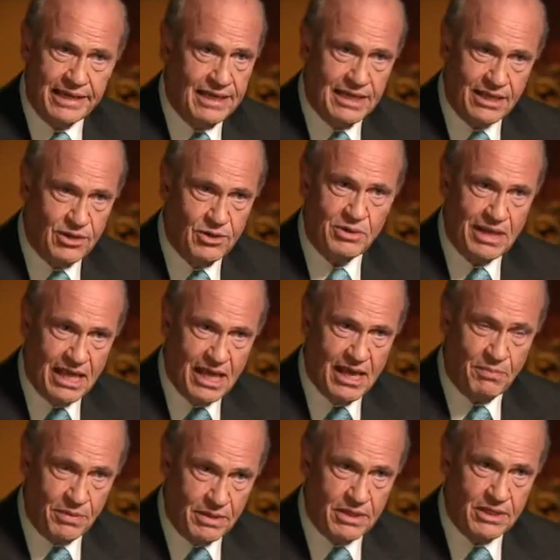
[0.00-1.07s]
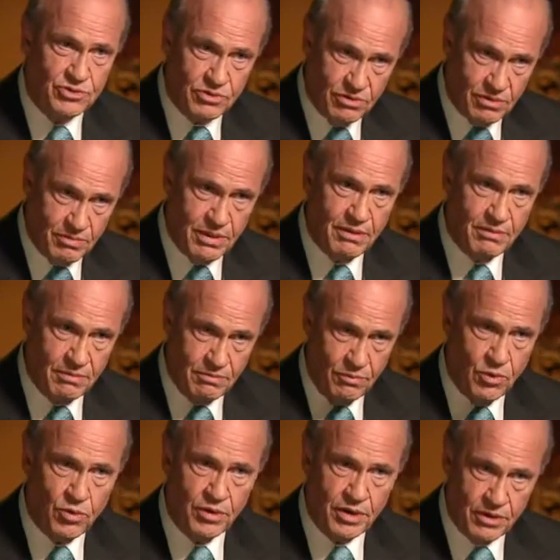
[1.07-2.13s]
It ain't going to happen. It's going to be
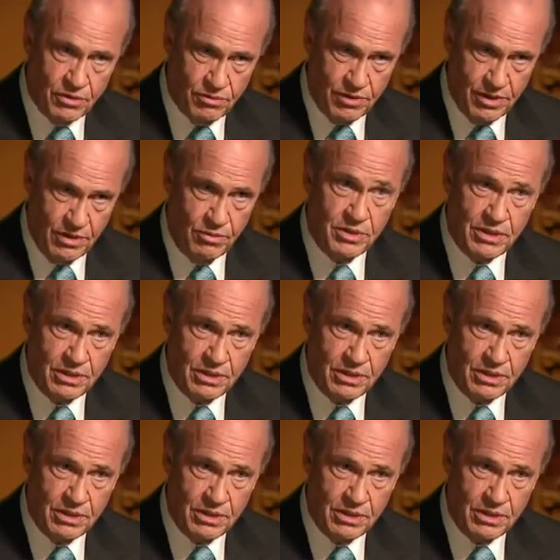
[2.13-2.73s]
more and greater.